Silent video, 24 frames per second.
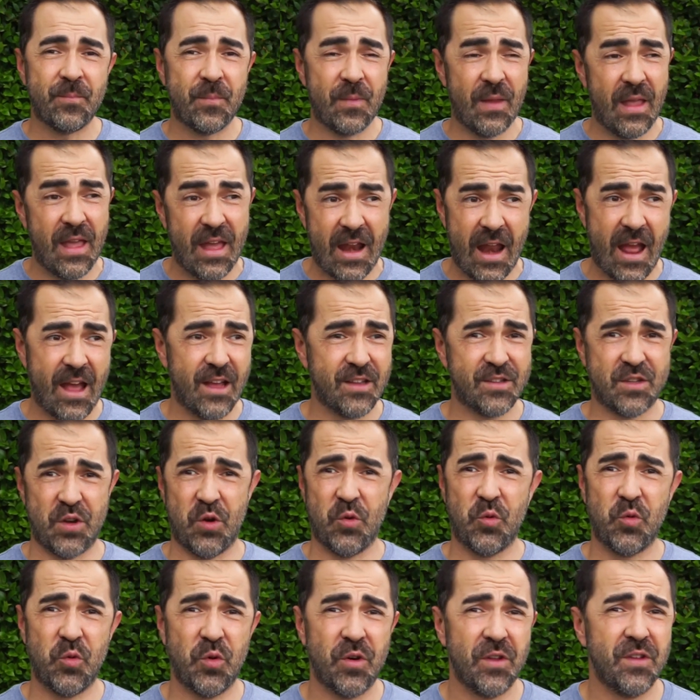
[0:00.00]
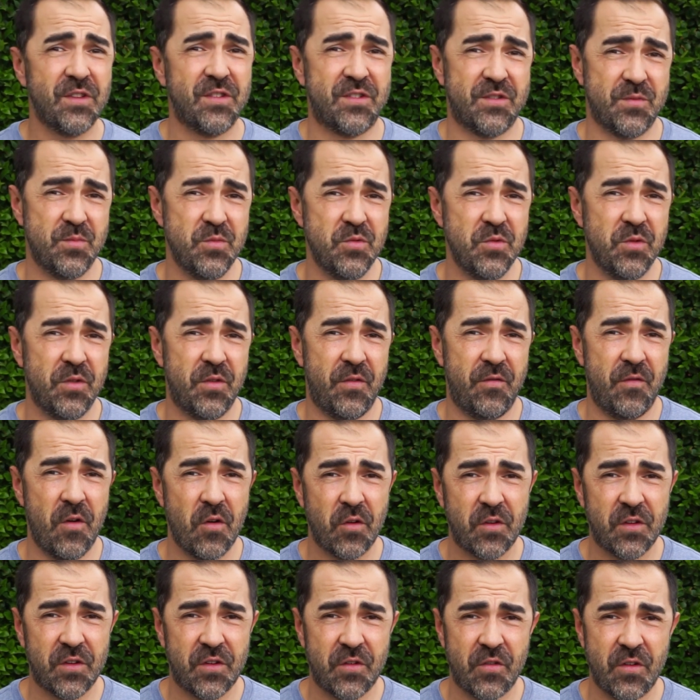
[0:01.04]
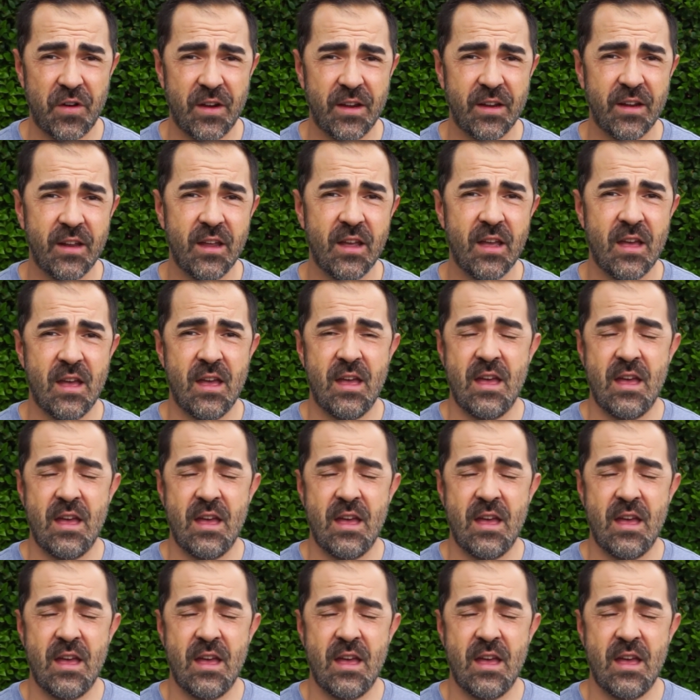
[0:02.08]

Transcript: It has a really smooth focus ring.